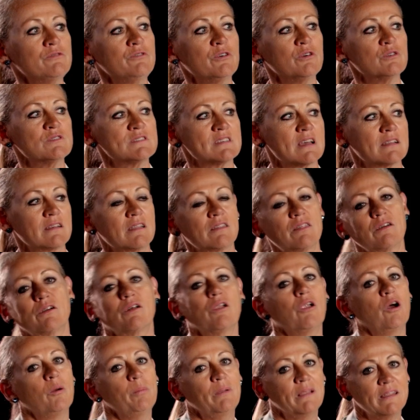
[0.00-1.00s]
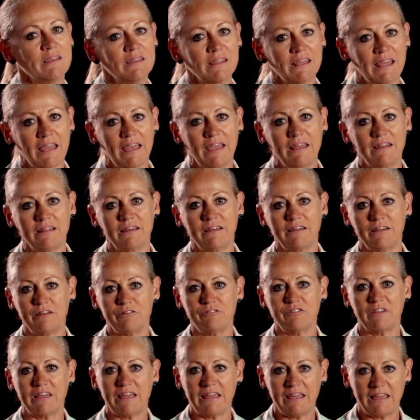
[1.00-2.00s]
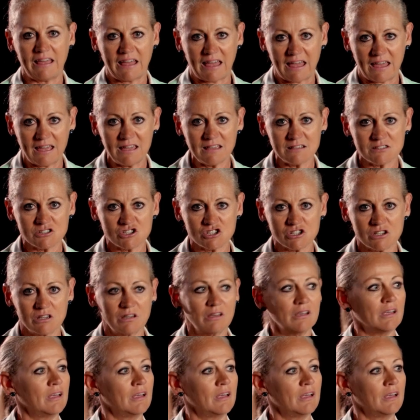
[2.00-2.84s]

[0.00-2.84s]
falls under the global indicator of EH.